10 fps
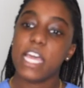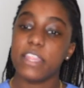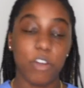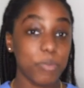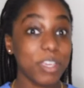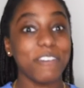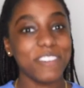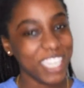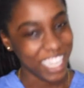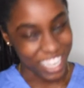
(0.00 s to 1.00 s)
That will be
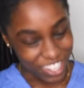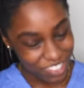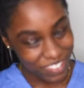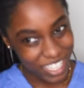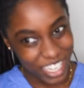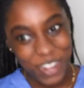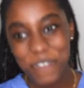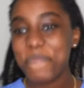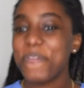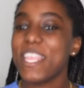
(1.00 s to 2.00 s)
covered in another
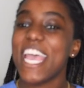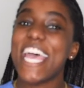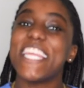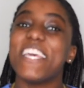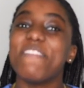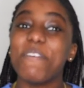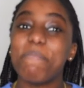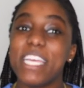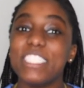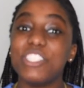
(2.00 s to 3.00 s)
video. And then from
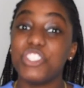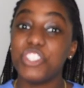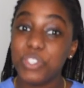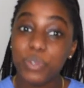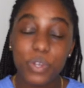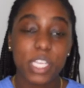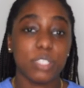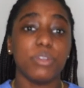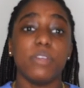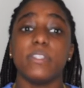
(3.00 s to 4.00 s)
May to June is
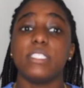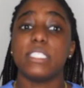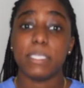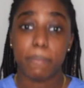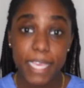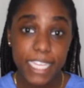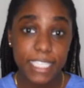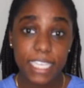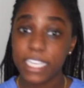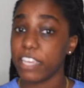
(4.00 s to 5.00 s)
when you want to submit,
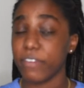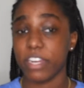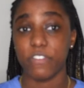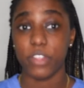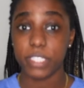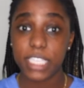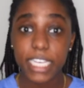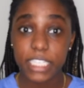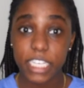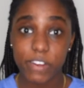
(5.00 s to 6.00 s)
get ready for those
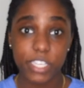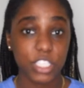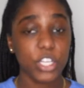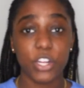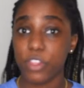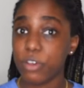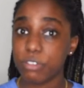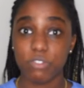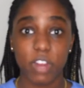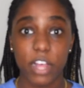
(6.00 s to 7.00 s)
secondaries, turn those
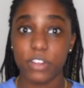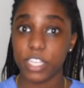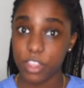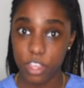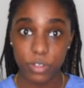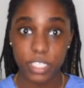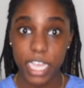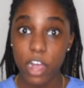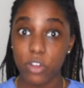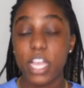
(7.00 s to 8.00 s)
around, get those
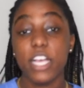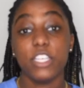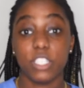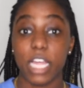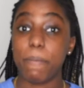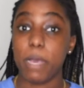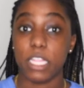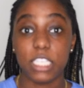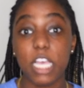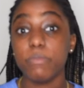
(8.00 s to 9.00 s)
out, so that by the
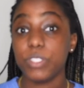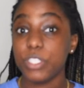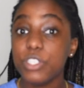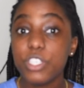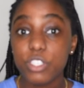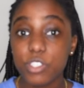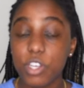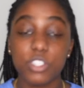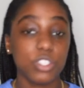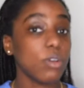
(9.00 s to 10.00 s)
time senior year
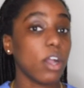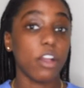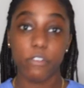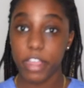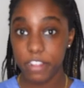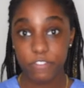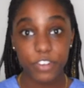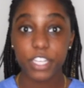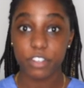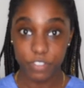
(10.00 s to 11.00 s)
starts, you are ready for
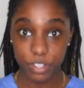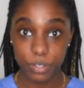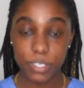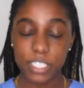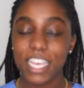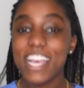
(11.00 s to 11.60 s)
interviews.